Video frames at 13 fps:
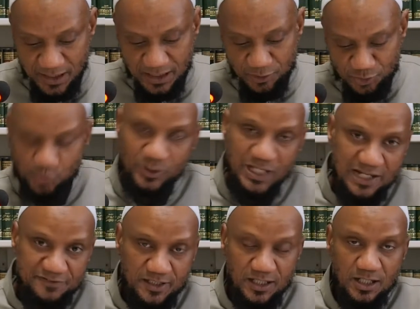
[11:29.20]
soon
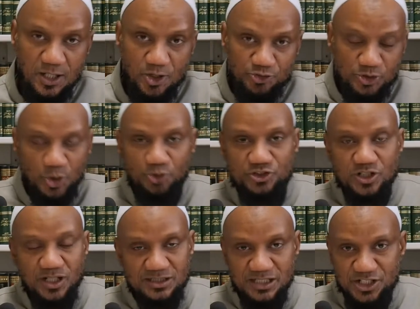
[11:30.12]
after. So those are the
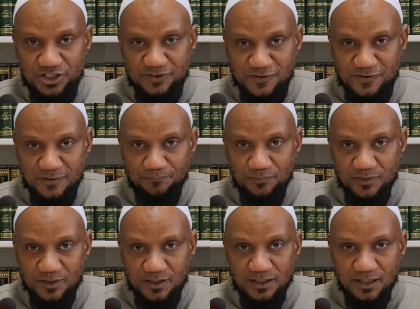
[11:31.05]
conditions
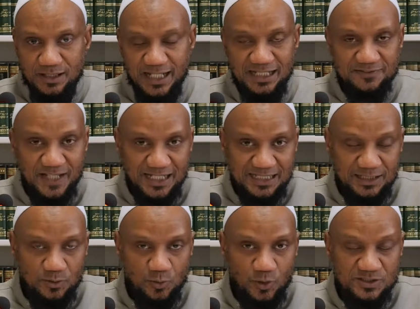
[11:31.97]
that if the
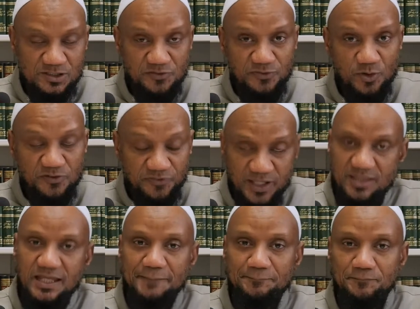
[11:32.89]
hadith was to forfeit
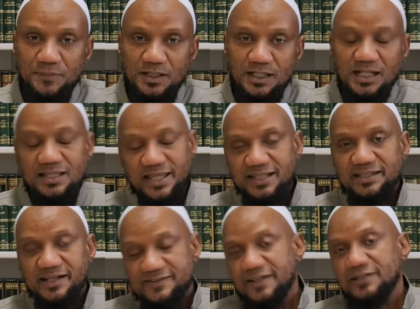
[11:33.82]
them, then
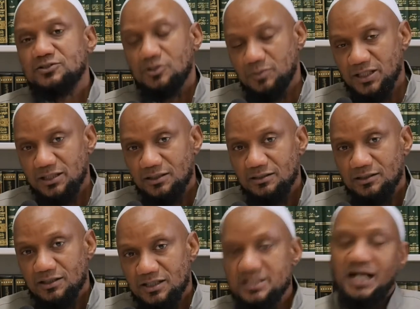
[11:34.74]
they're said to be
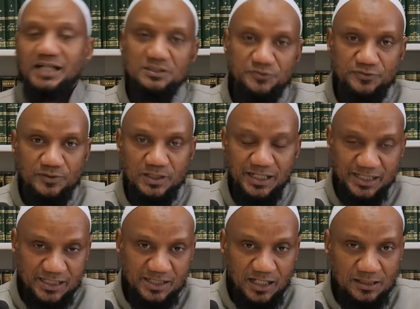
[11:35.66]
daif. It
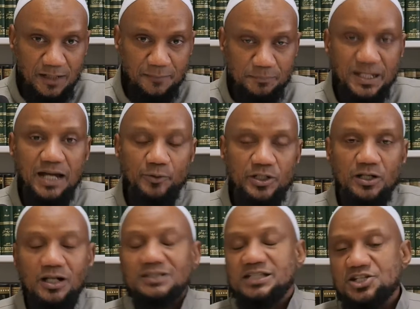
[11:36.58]
did not comply with a
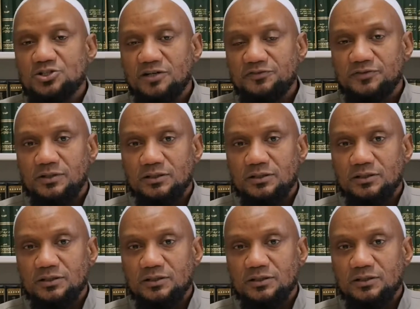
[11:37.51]
condition of